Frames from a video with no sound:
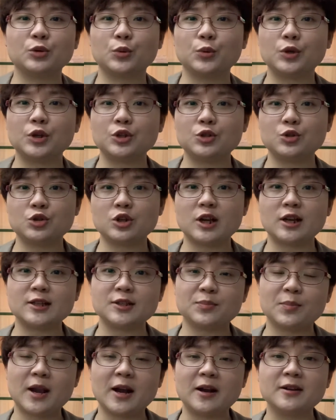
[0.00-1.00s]
good
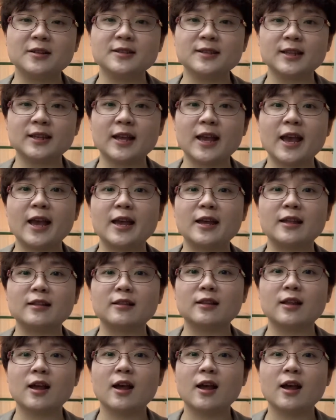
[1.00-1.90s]
transparency and